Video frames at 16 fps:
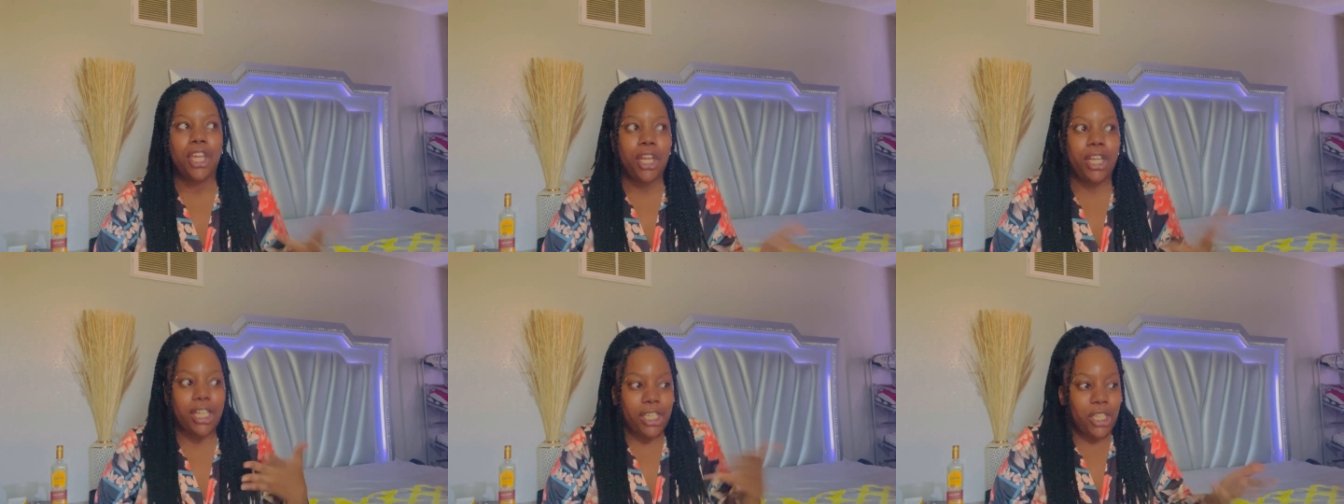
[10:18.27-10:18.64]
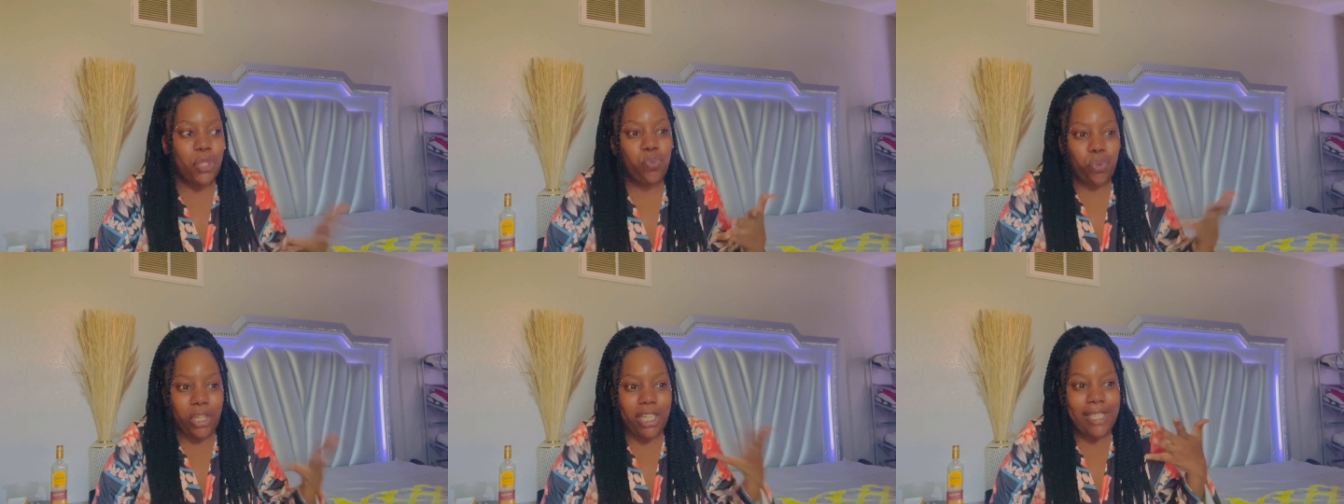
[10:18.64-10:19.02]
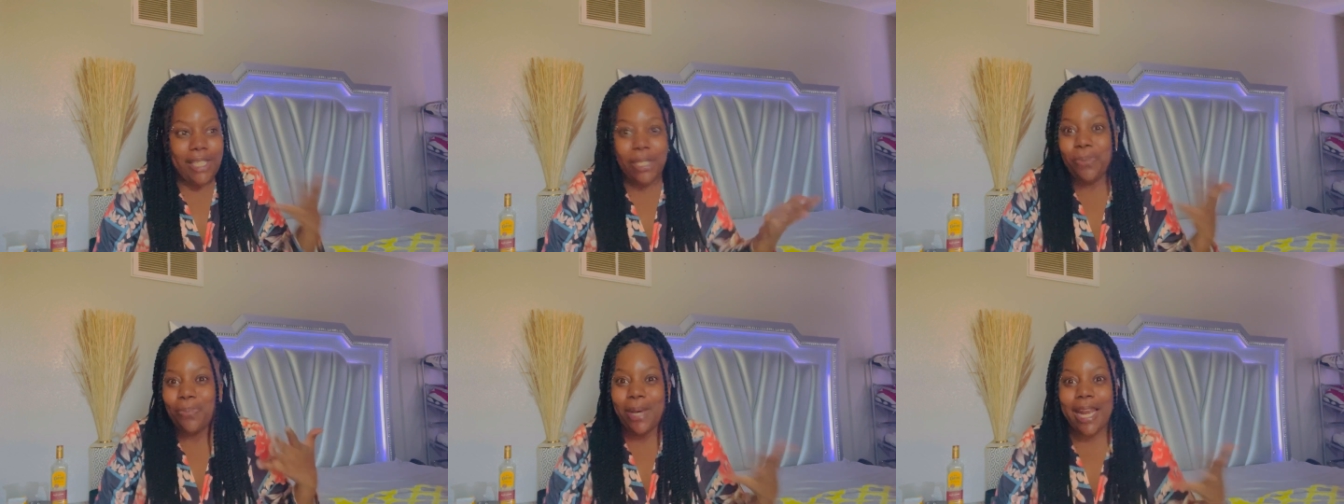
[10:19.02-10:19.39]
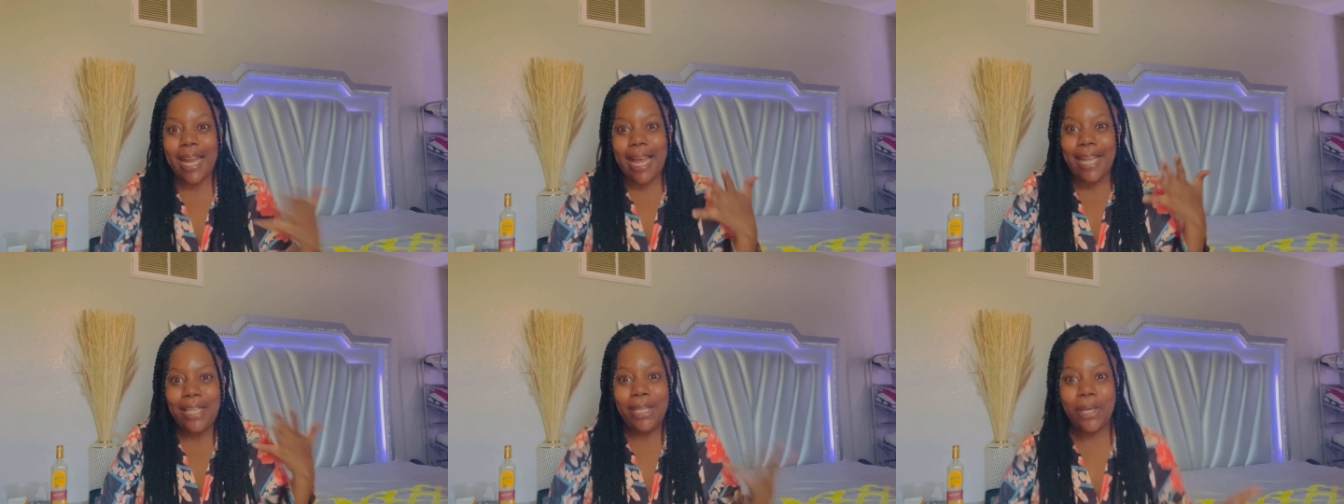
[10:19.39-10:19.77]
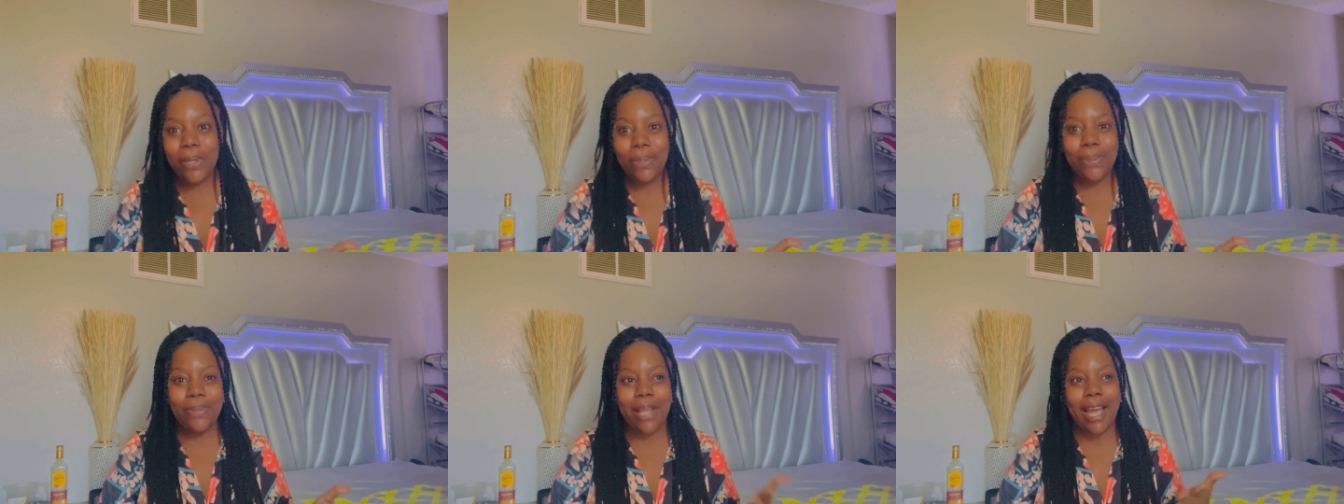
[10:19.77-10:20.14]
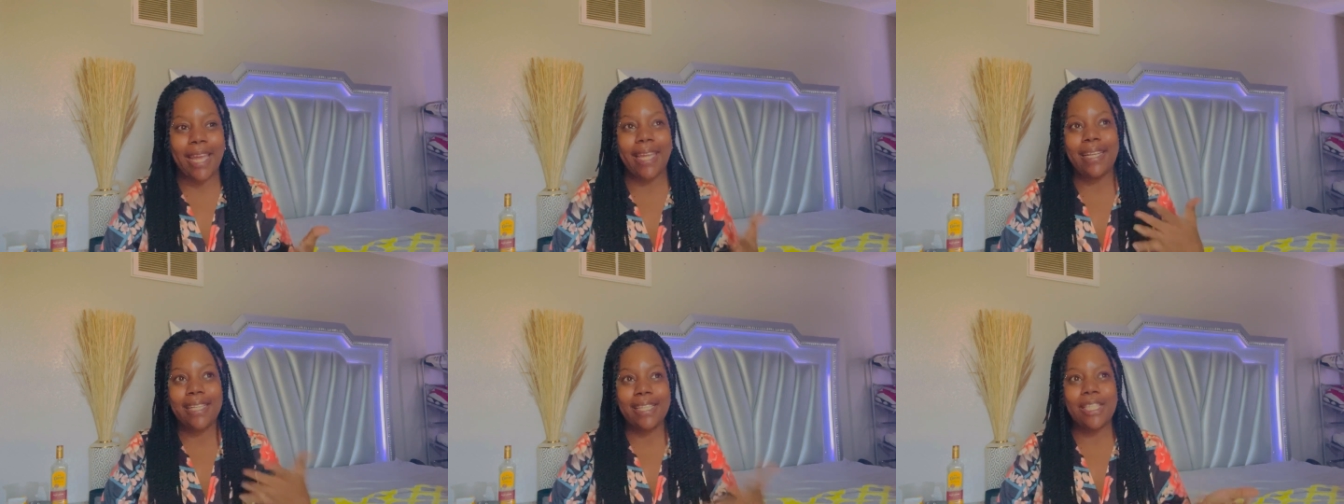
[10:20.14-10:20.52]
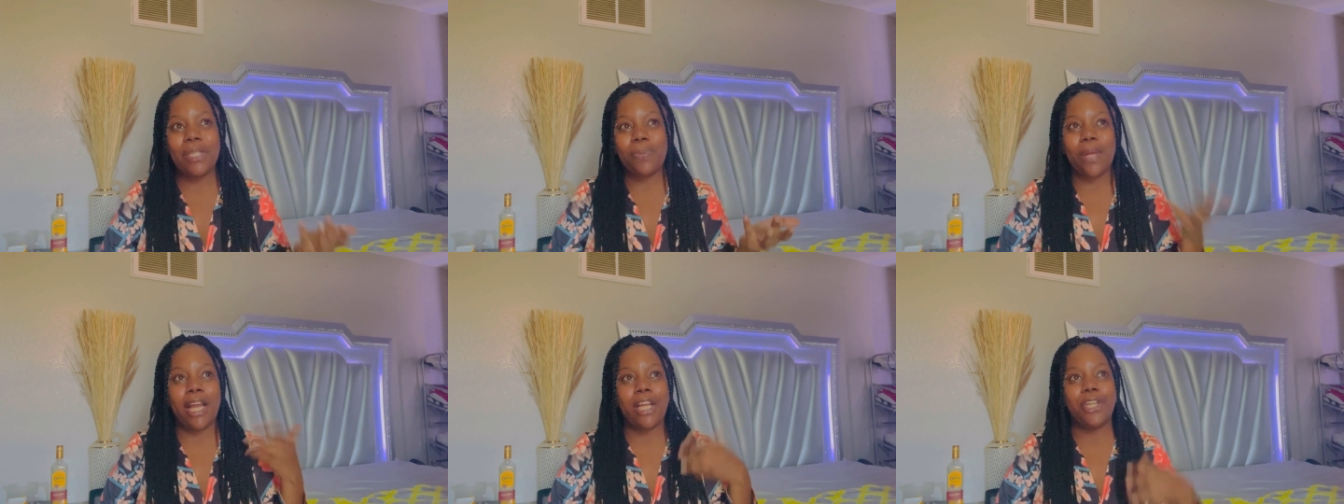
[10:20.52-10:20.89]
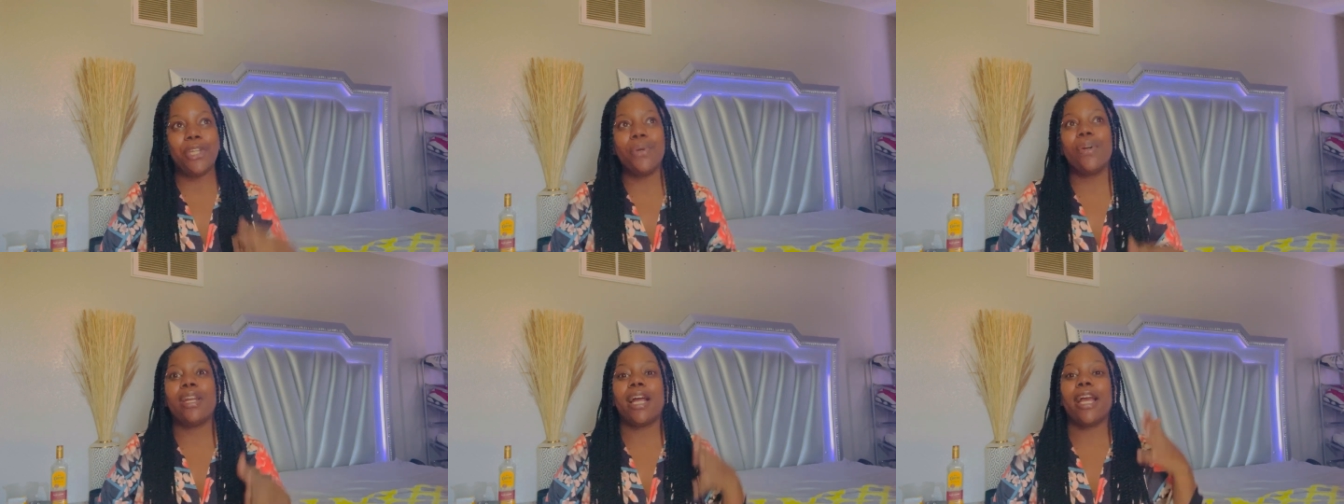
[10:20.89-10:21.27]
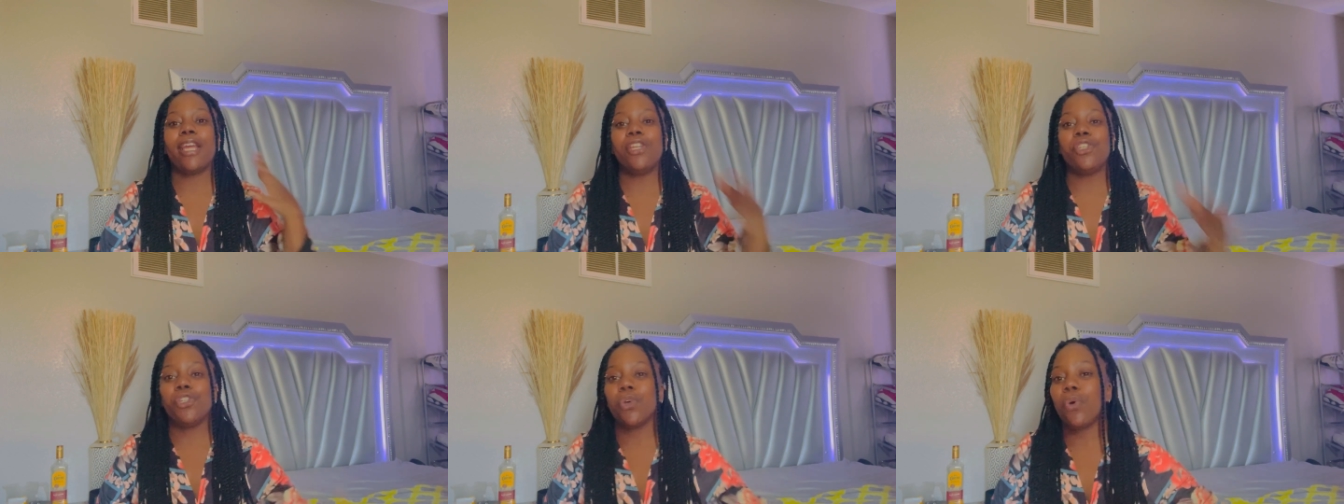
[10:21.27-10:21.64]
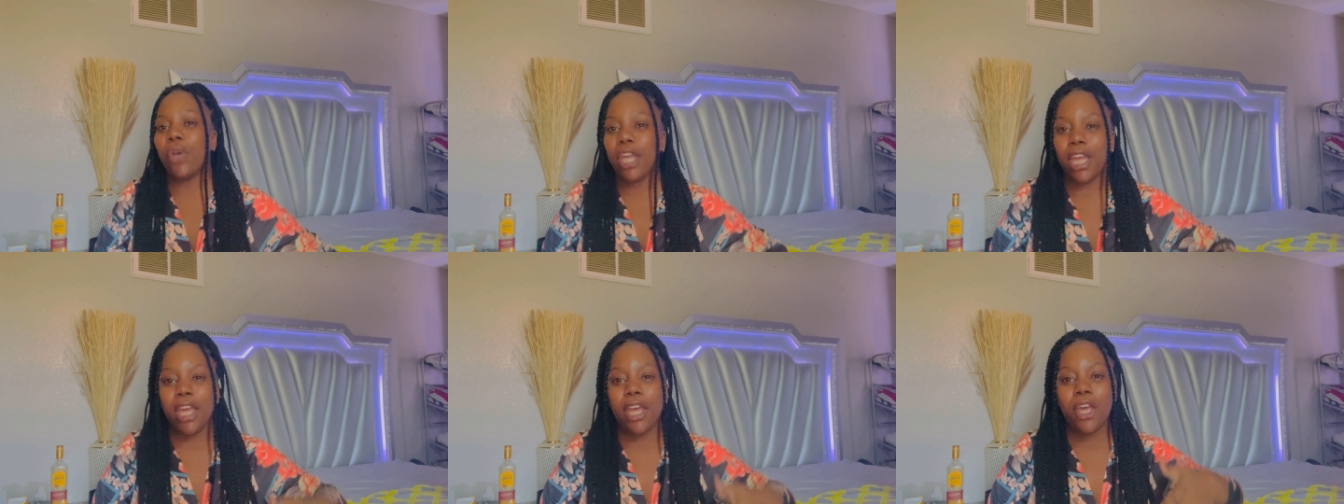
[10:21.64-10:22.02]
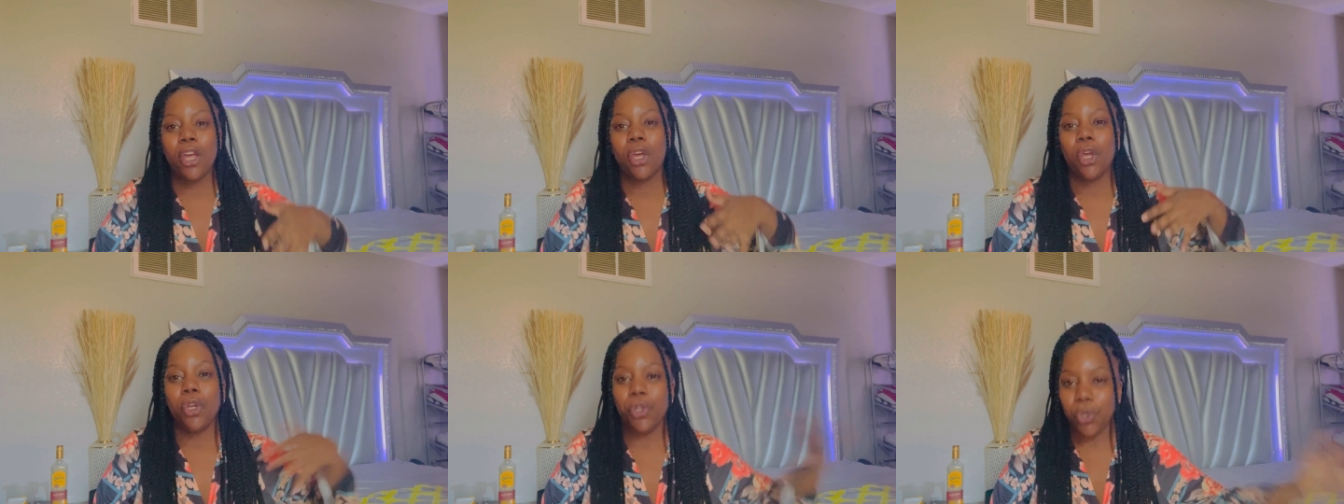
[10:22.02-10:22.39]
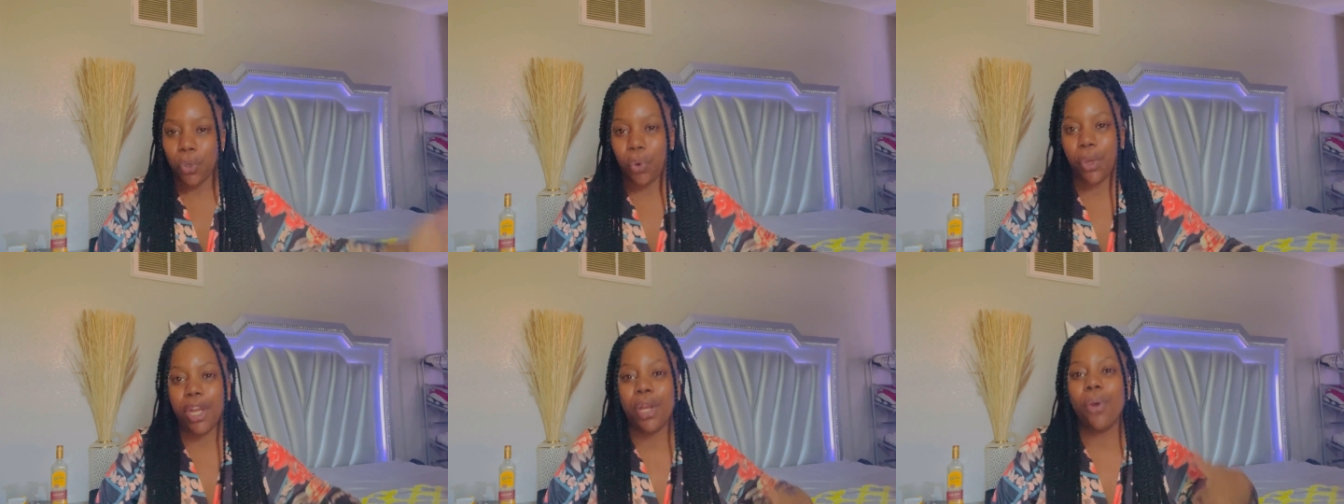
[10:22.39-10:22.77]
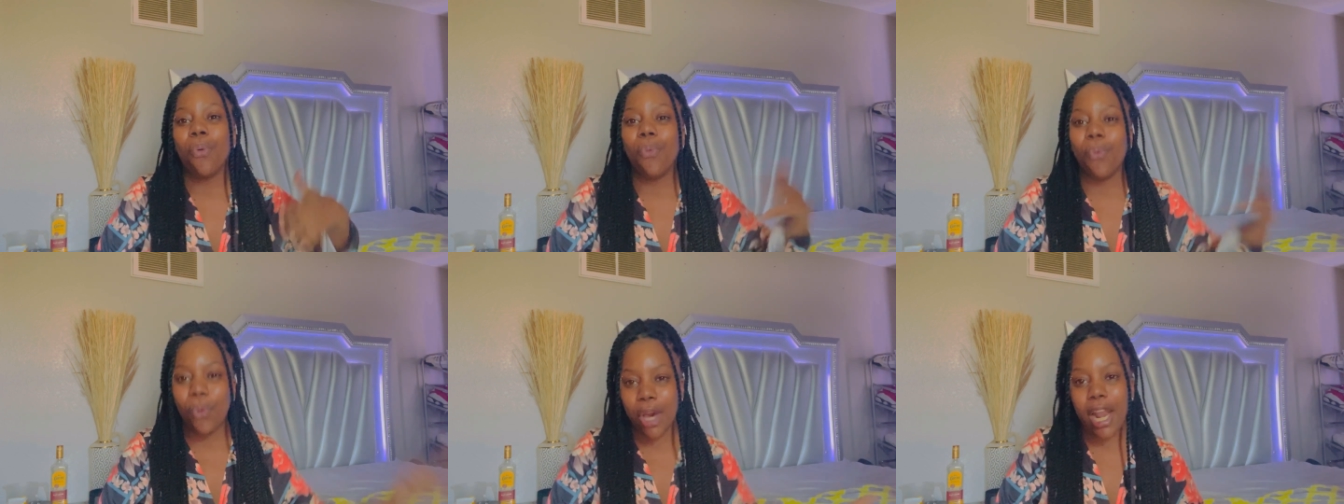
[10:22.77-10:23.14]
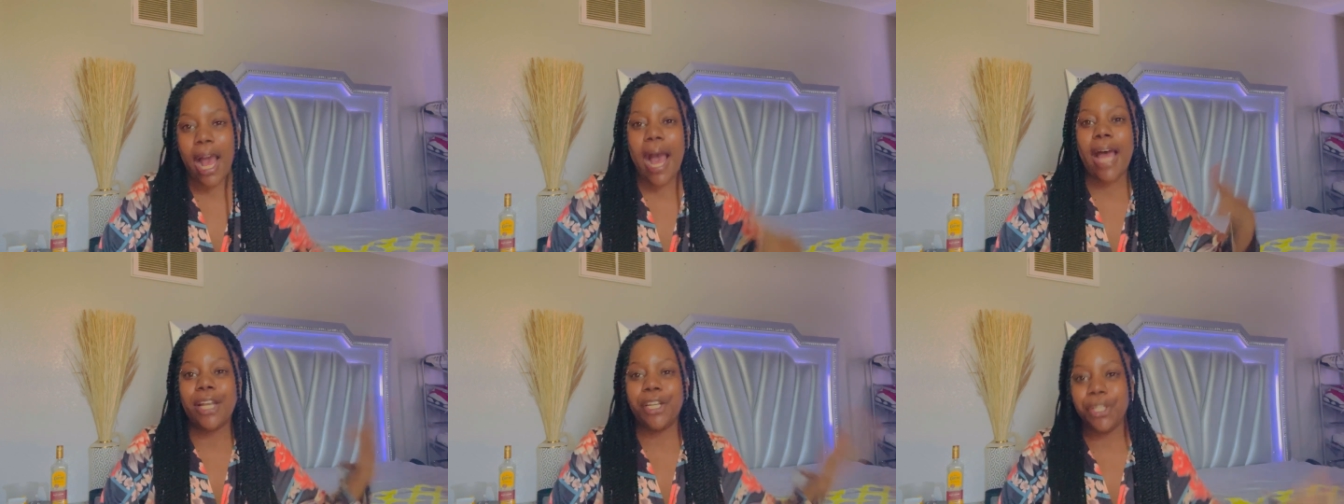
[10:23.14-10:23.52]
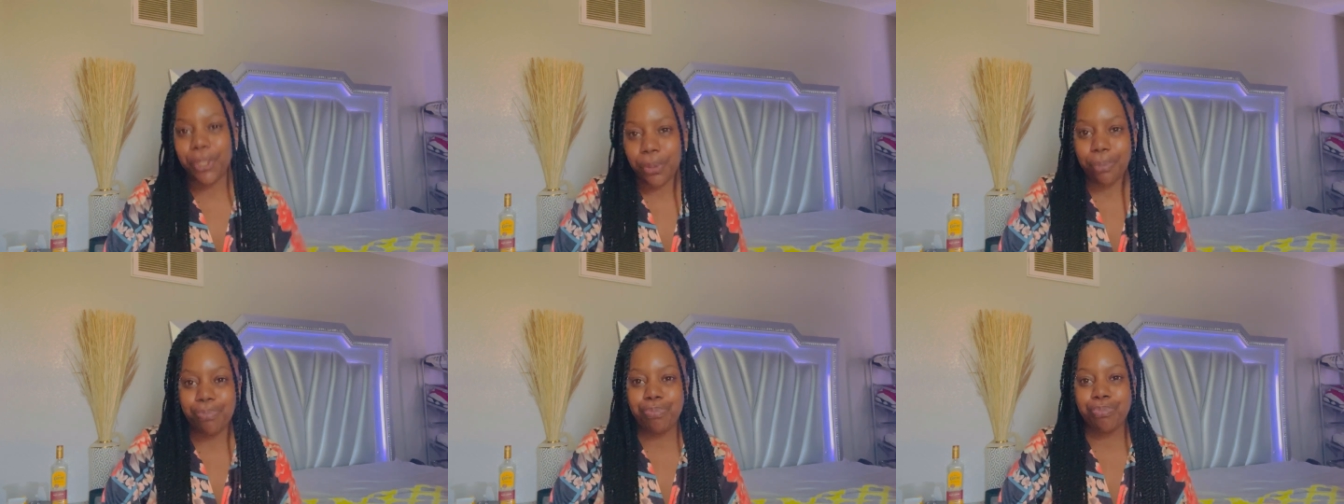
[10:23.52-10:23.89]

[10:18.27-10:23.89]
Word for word: this is this is what I do. Like, this is what I do, and I enjoy doing what I do